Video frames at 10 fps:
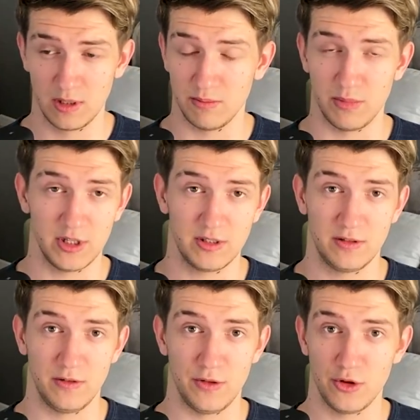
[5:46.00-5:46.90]
but
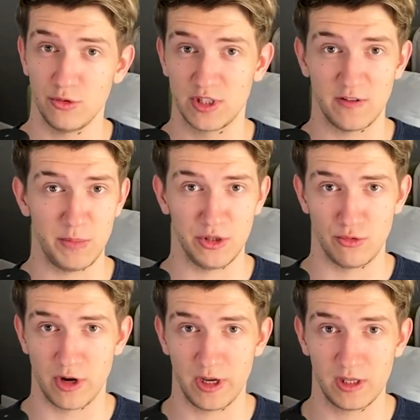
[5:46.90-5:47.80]
those have been
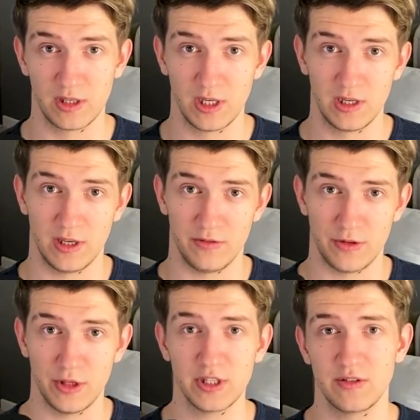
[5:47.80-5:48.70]
dry, and the
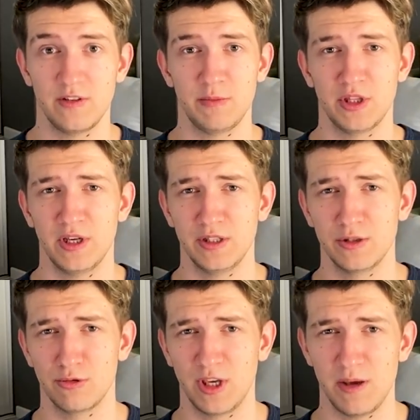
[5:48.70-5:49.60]
things they've been adding
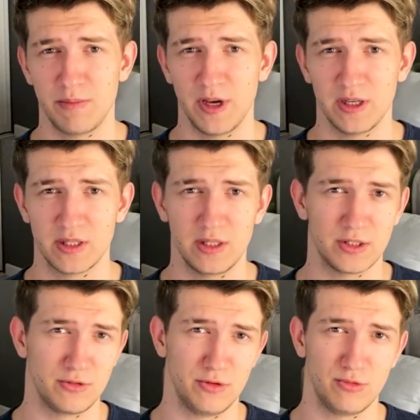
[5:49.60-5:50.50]
to Game Pass,
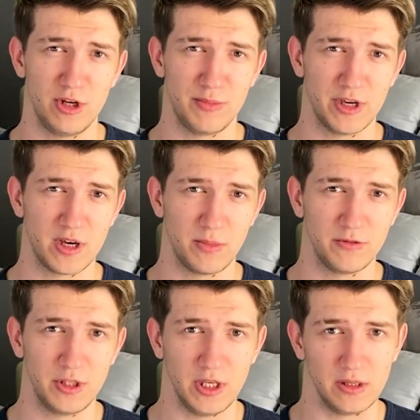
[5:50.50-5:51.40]
it's not really my cup
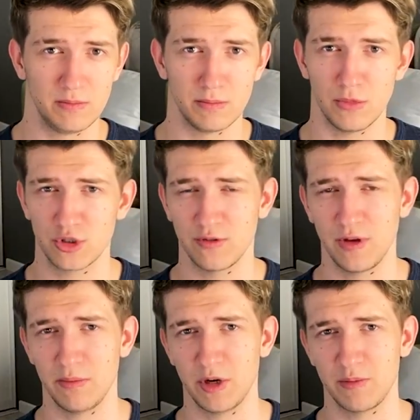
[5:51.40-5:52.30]
of tea. Most of
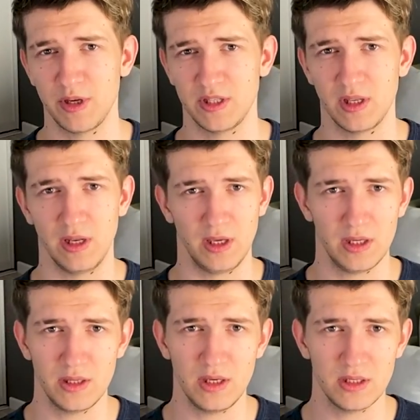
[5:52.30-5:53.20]
them are basically
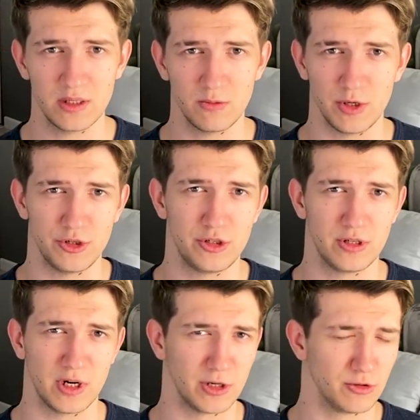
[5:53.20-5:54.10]
indies, which
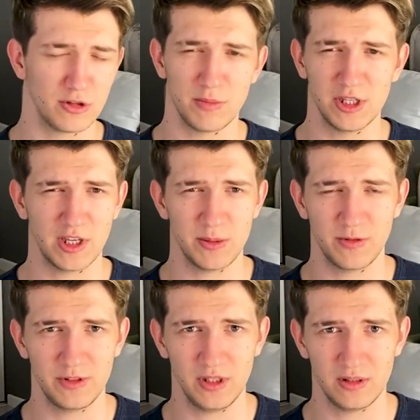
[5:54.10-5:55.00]
are not my type
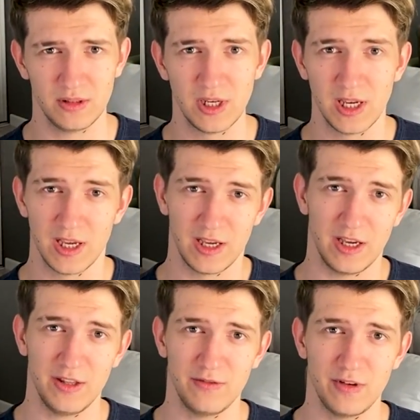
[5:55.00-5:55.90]
of deal,
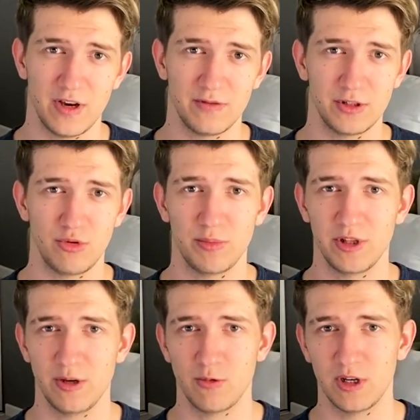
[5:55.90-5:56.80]
and the other
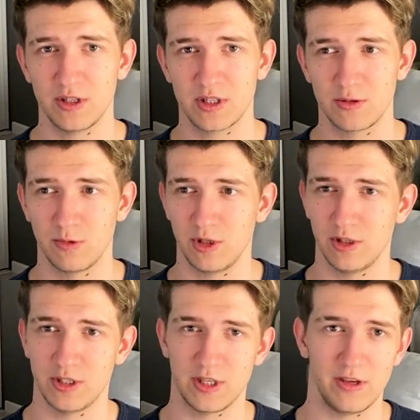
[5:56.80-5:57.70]
AAA ones, well,
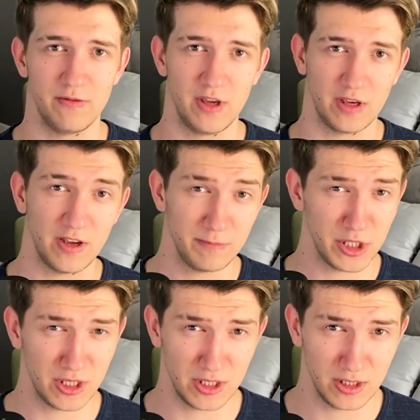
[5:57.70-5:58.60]
let's say they have
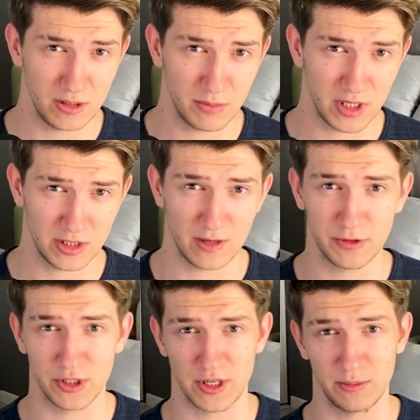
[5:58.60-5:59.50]
been added, but
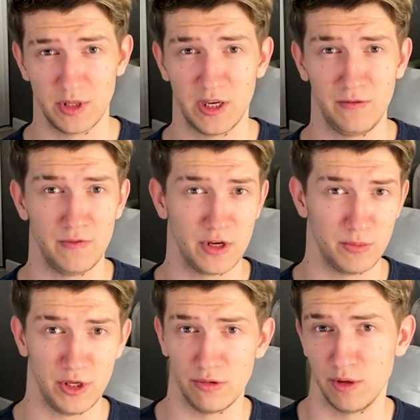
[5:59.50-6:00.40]
after some time they are
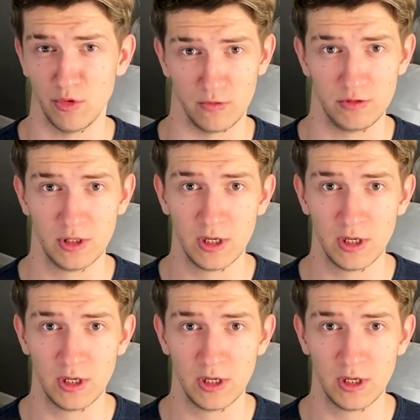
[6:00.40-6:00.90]
being removed.